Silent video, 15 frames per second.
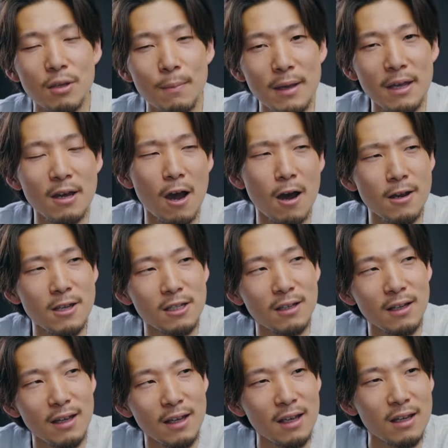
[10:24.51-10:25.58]
To me,
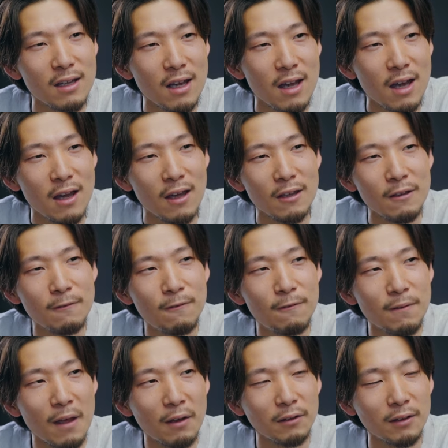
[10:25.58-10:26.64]
honestly, it
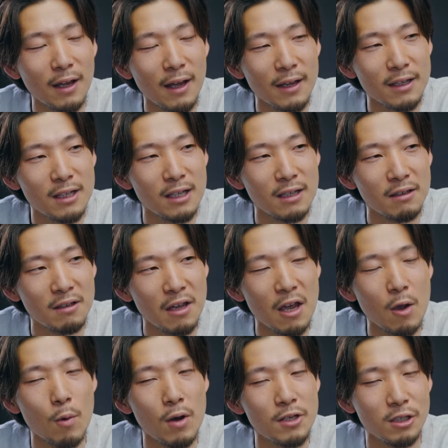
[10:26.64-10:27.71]
felt like
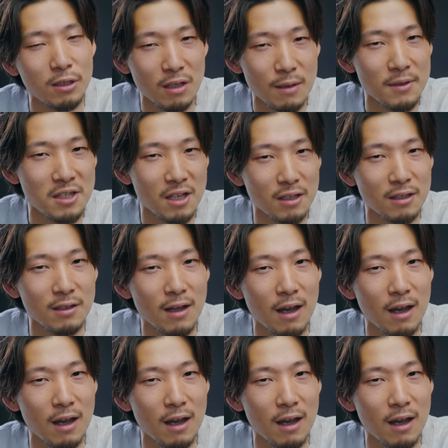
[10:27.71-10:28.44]
it was limited.